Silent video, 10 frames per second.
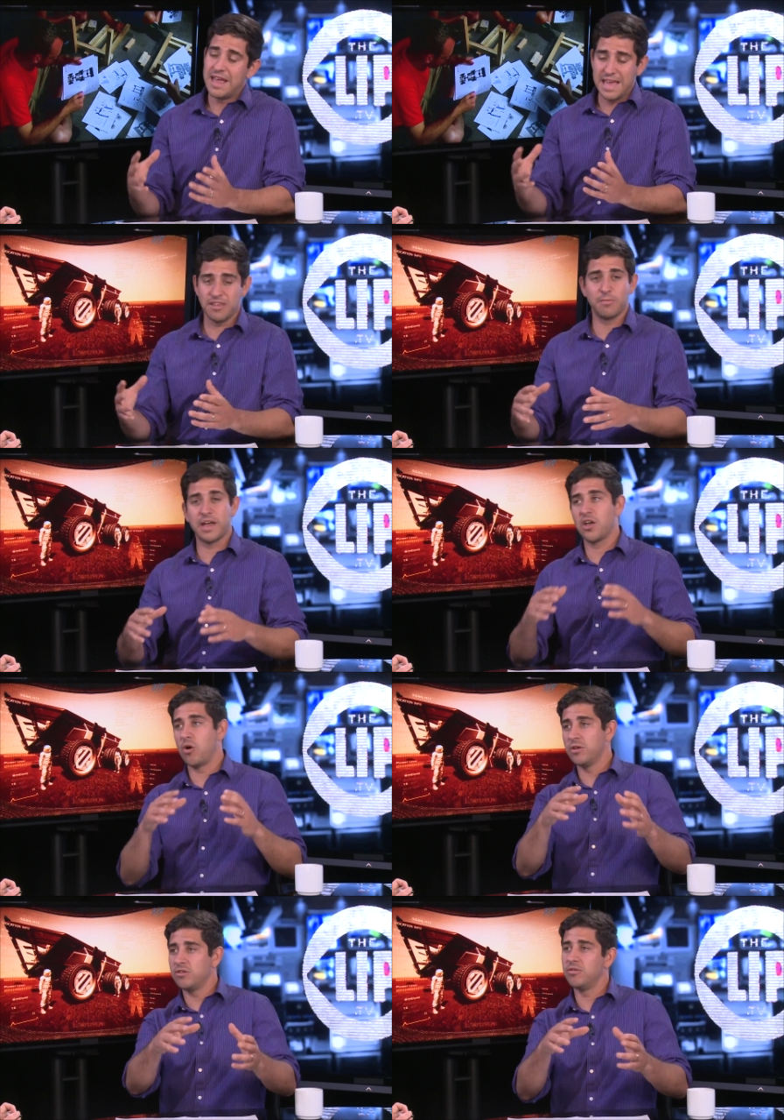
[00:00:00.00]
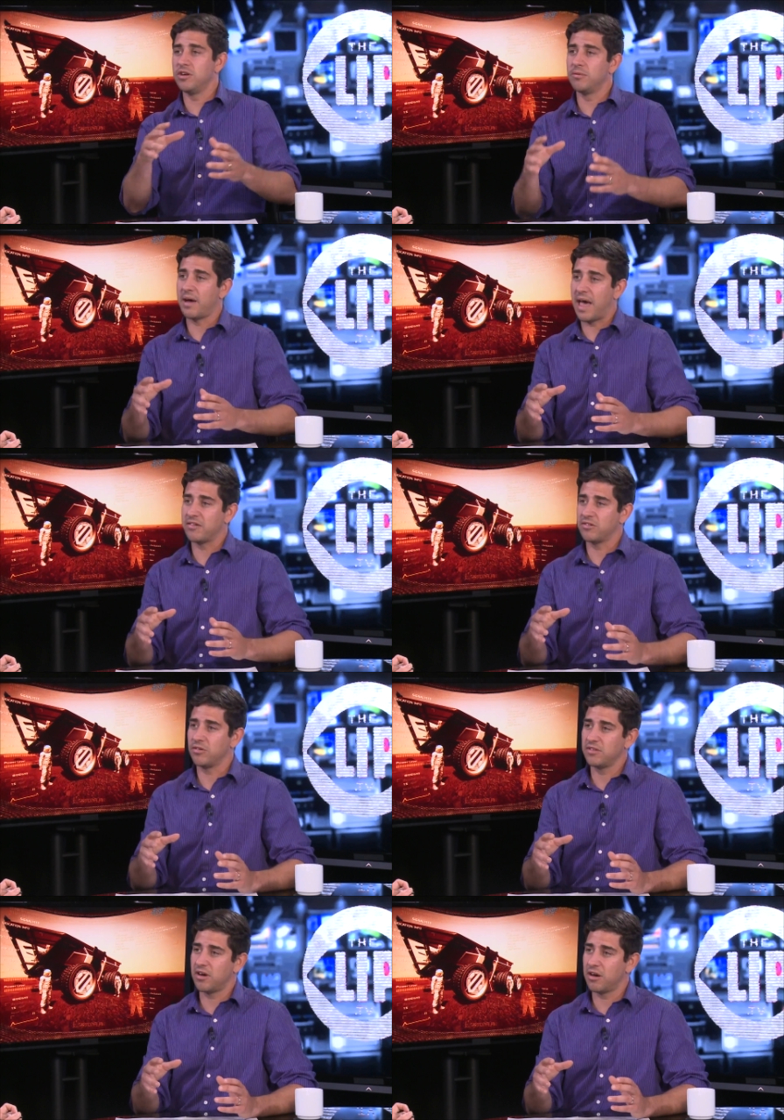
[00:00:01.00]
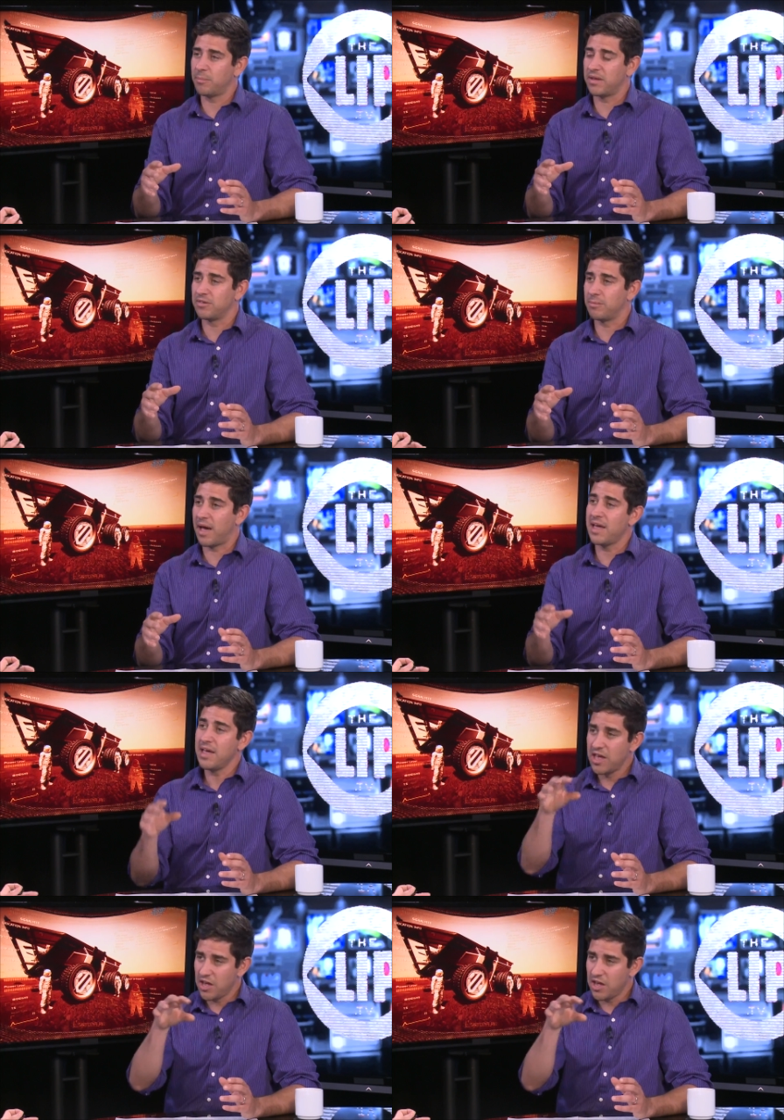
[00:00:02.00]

is by going to nearby asteroids that are passing by,